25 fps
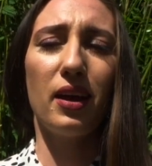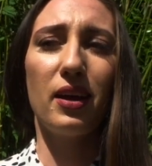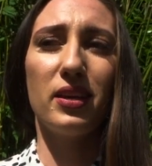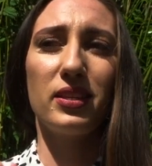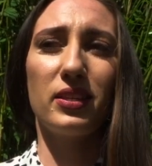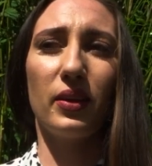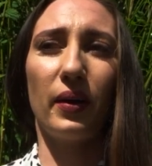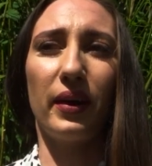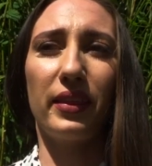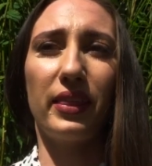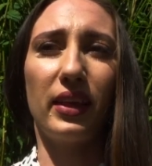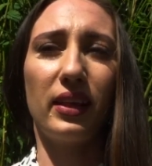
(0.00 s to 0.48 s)

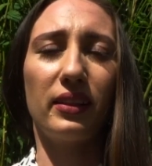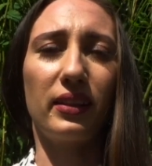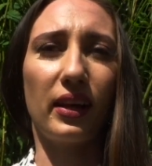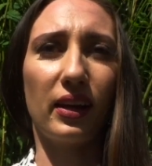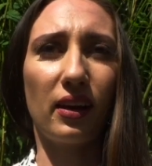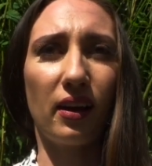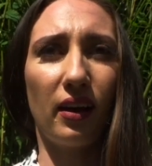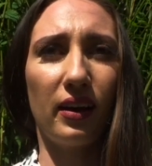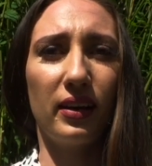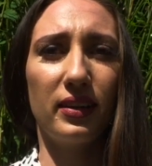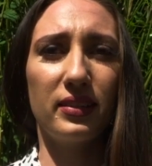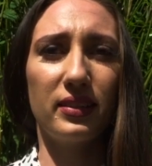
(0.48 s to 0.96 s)
So I think they
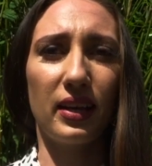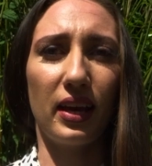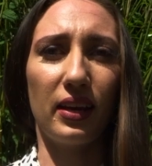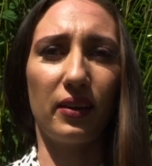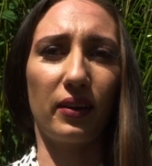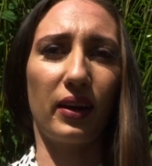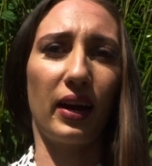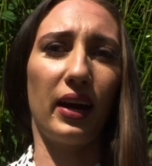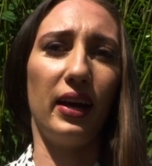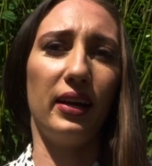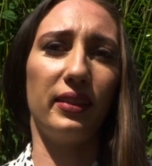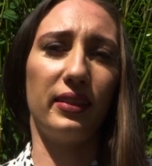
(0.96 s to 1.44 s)
kind of said,
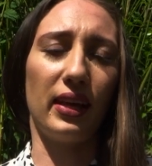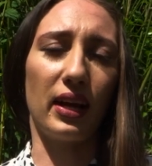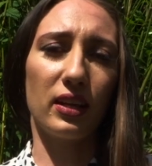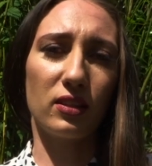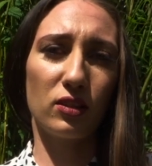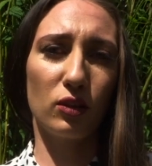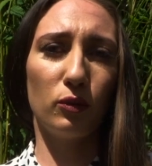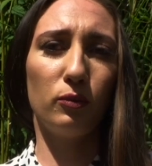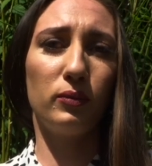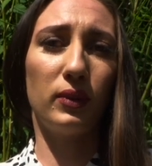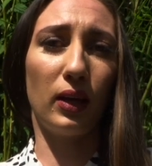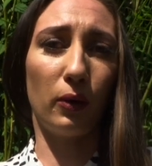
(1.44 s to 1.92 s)
okay, that's
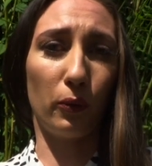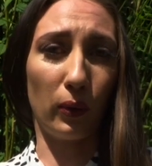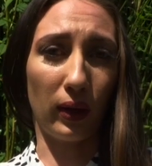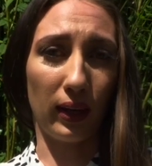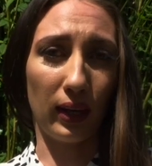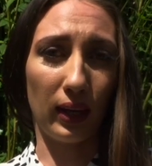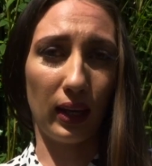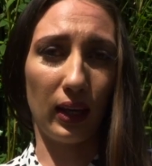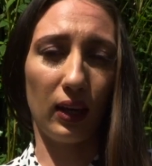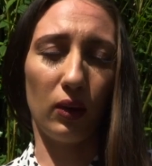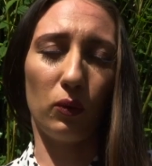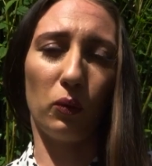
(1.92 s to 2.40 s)
something that we
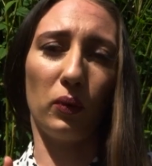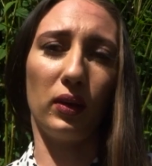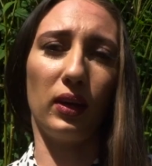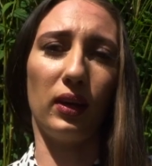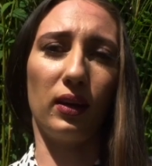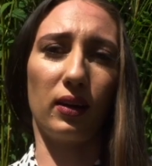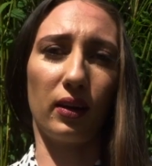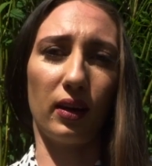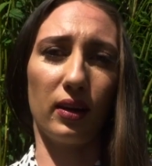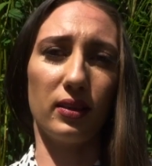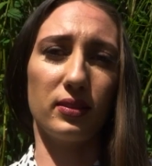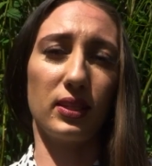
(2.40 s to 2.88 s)
need
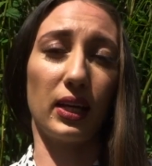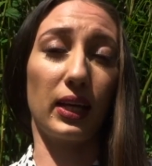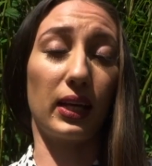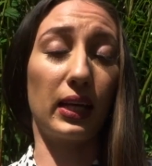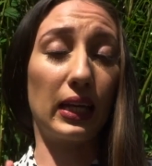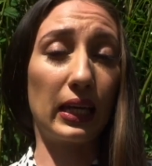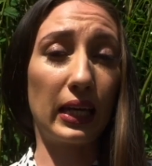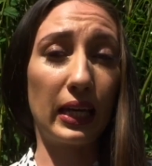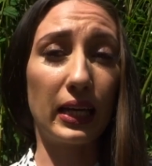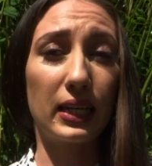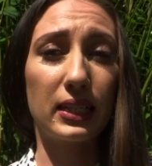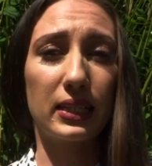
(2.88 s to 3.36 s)
girls that can
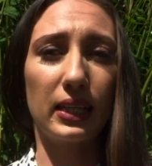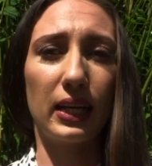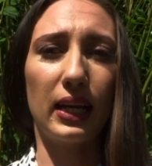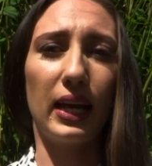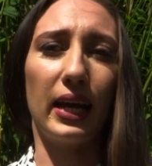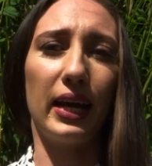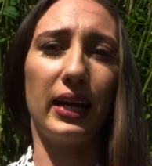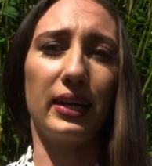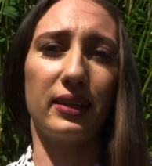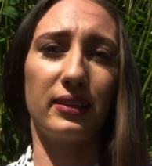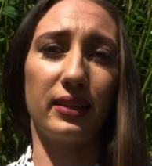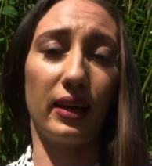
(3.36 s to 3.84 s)
kick their
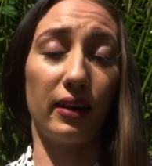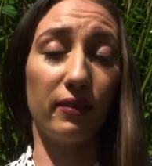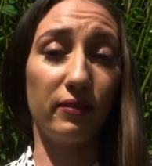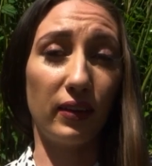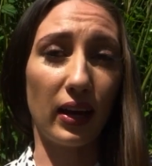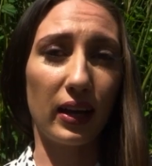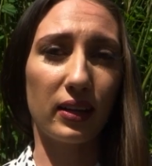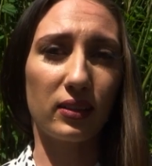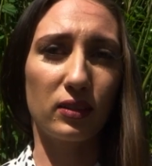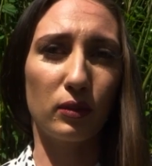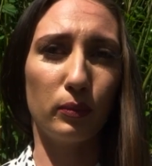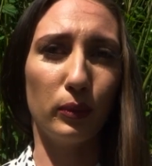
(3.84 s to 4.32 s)
legs, that are
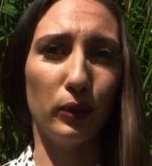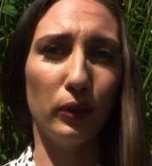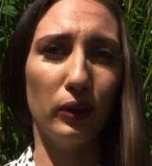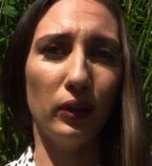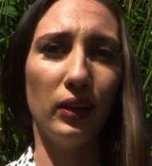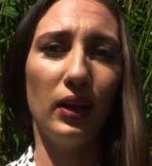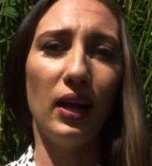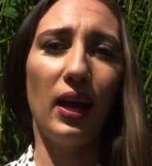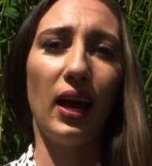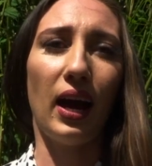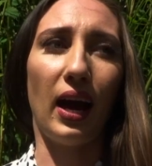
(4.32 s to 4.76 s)
flexible.